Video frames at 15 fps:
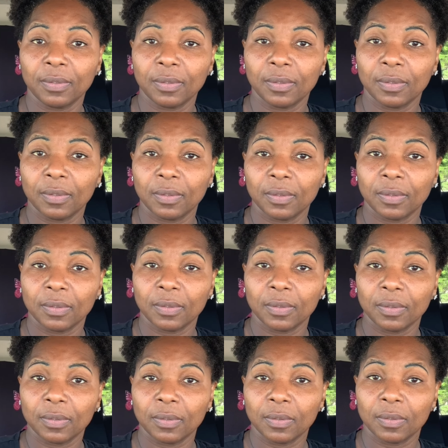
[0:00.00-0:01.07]

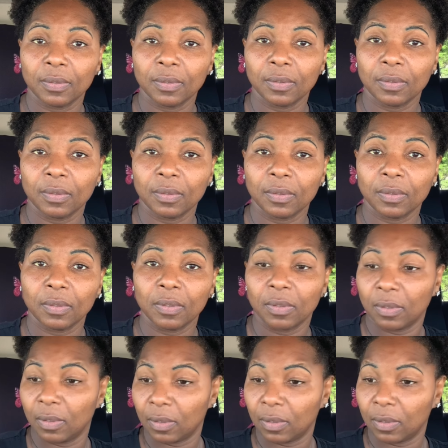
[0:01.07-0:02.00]
(silence)